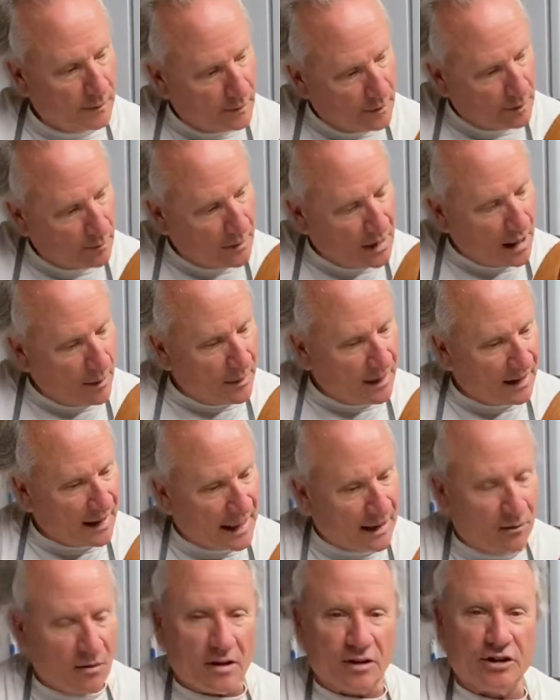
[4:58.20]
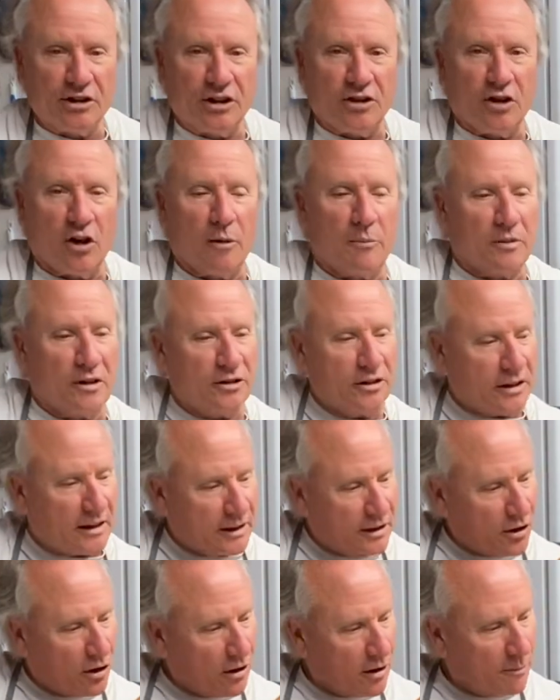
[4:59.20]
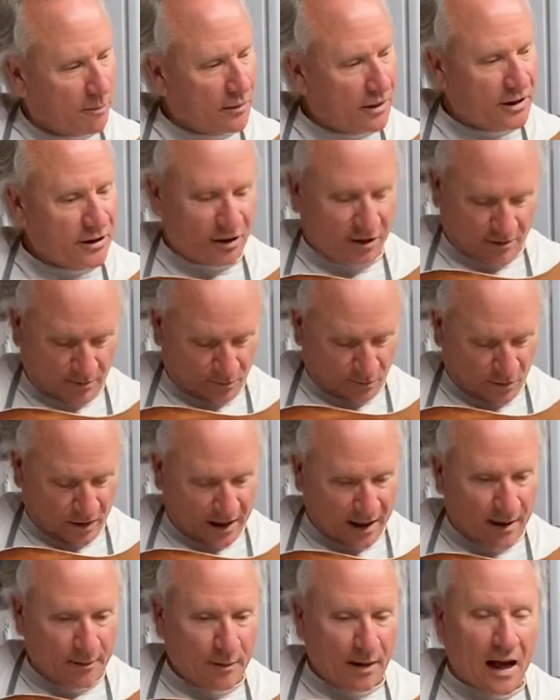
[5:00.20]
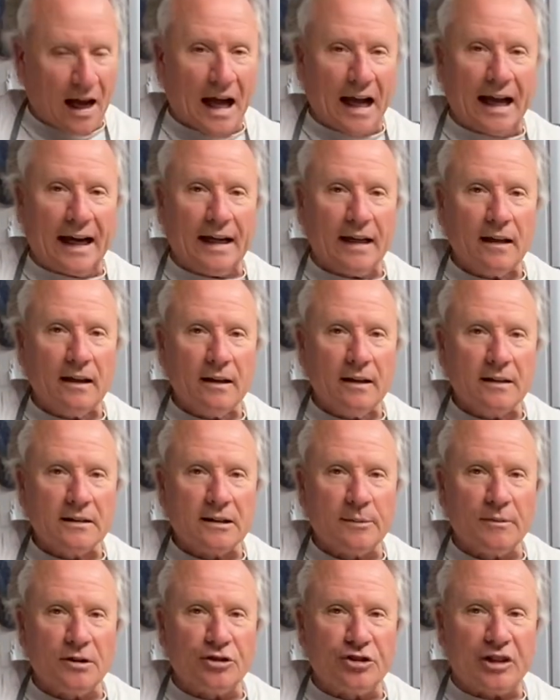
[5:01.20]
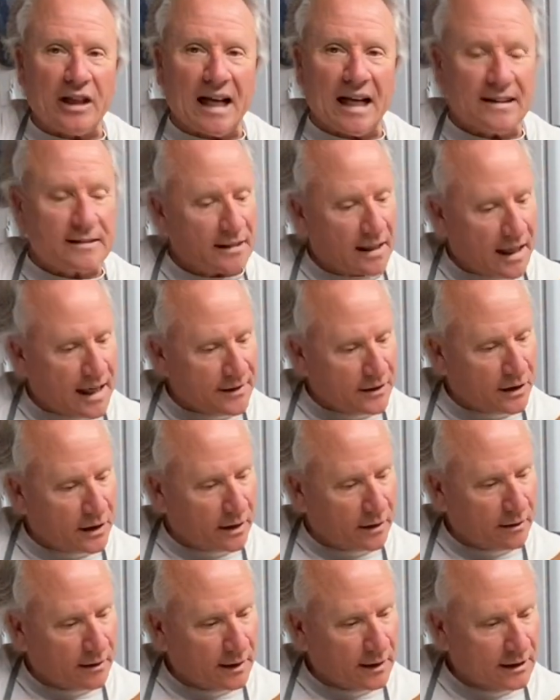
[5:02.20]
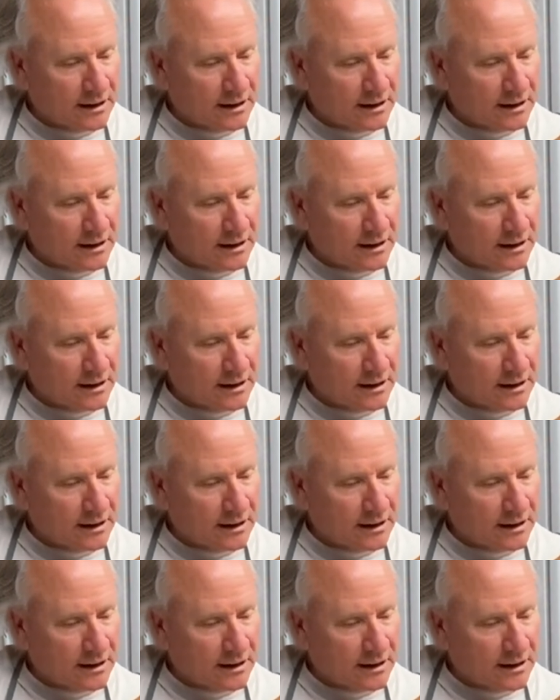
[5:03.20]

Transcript: Yeah, be like one of those guitar players that guitar plays are really high. Some of those jazz guys, you know?